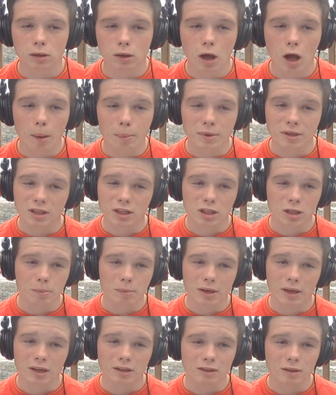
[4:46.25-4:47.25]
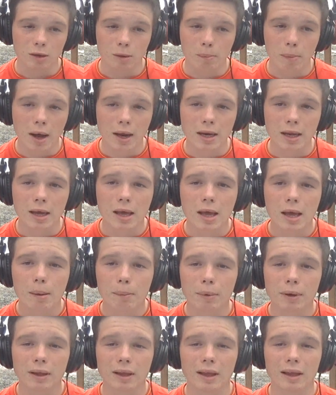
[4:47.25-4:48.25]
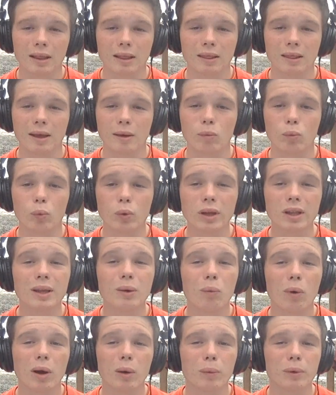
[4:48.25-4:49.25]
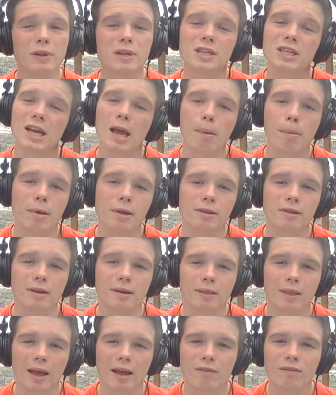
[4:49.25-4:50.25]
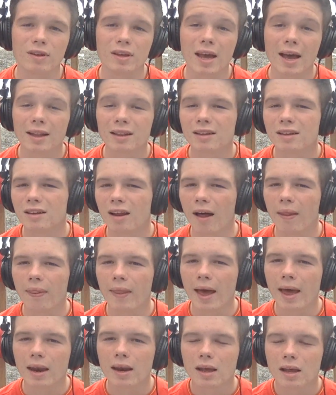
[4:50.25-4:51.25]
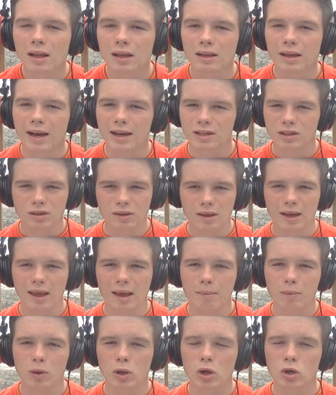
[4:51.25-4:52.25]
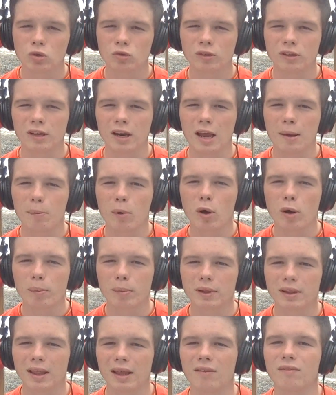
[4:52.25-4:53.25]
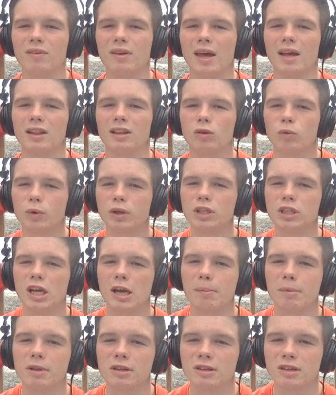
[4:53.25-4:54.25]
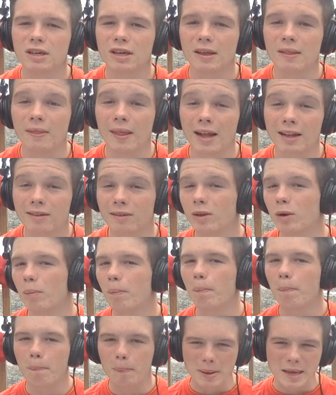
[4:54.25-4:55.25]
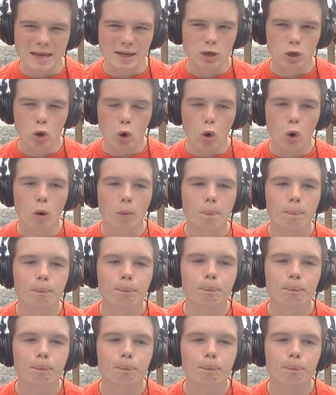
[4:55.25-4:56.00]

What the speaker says: opposition because of their money, but they really want to win the Champions League. They have yet to done that. Last year they came close with Neymar, but they have yet to win Champions League, and that's their big goal.